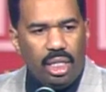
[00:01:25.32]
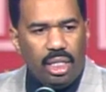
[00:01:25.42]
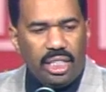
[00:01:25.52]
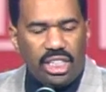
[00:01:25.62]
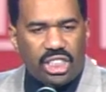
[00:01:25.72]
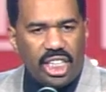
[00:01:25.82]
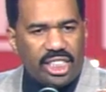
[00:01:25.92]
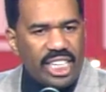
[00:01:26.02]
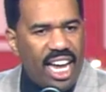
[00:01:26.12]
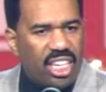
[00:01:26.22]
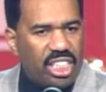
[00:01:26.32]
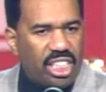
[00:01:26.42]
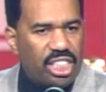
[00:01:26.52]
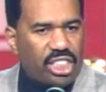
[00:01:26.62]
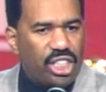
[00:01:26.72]
That shit sound
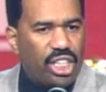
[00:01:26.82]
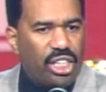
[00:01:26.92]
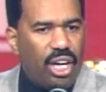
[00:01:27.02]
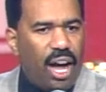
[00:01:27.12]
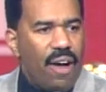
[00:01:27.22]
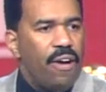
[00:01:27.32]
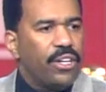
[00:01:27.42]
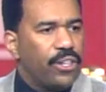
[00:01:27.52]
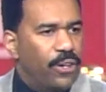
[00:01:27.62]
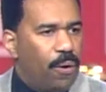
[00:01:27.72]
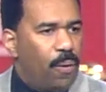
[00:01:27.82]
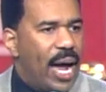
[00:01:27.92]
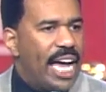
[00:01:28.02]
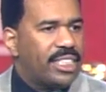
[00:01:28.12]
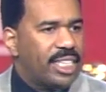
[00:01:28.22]
good to you now? You know
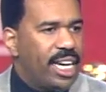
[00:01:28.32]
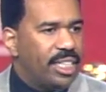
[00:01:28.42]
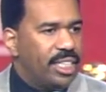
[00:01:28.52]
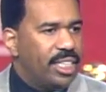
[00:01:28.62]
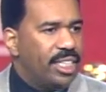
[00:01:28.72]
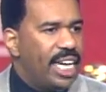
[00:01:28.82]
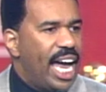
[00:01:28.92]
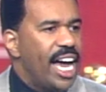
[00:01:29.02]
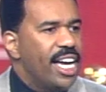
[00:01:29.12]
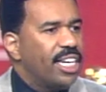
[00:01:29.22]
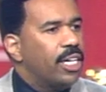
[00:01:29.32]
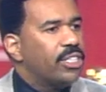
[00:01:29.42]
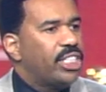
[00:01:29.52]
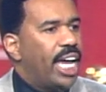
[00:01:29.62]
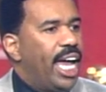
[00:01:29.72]
why it sound good now? Because
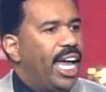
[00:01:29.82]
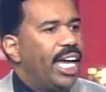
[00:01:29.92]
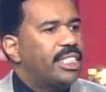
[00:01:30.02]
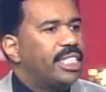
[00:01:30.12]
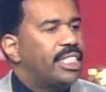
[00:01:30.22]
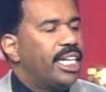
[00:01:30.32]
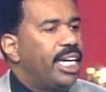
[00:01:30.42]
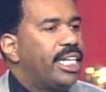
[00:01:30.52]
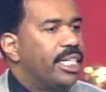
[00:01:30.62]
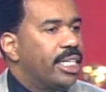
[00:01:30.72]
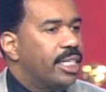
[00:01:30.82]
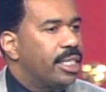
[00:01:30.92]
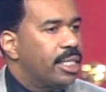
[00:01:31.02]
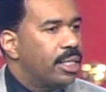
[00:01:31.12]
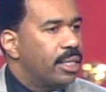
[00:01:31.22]
your ass is ignorant.
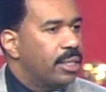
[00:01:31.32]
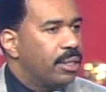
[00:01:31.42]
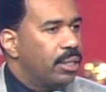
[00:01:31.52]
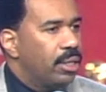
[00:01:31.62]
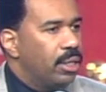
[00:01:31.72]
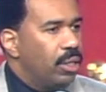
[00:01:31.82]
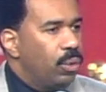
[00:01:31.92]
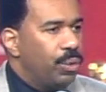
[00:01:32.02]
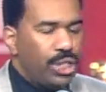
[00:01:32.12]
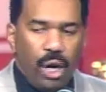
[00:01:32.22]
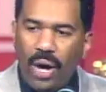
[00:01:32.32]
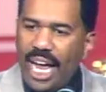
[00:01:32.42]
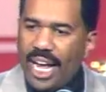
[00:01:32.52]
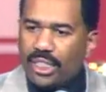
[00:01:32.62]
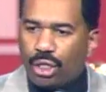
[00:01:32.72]
When your
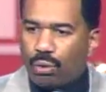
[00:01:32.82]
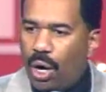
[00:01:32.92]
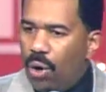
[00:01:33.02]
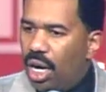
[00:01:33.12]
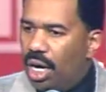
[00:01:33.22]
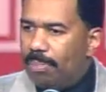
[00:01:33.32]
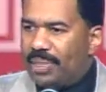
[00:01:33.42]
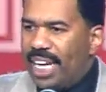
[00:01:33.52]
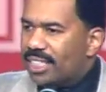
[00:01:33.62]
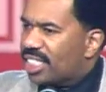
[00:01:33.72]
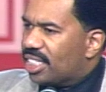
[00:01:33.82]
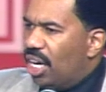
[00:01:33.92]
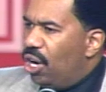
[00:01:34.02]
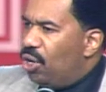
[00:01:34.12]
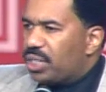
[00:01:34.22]
ass grow up, that
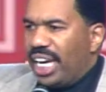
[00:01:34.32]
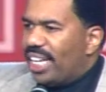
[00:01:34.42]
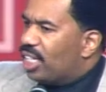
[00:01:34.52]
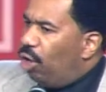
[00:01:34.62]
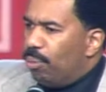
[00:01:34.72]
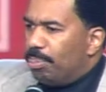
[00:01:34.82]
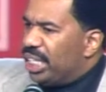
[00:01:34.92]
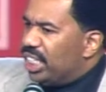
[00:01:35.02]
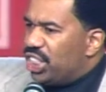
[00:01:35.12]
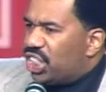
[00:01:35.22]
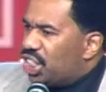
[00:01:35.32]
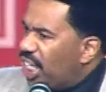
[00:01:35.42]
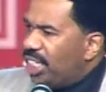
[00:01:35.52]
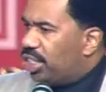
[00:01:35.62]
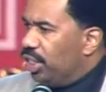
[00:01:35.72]
song ain't gonna mean
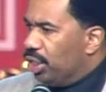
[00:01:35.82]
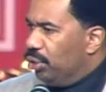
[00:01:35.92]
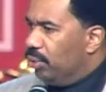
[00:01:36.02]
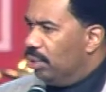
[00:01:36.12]
shit to you.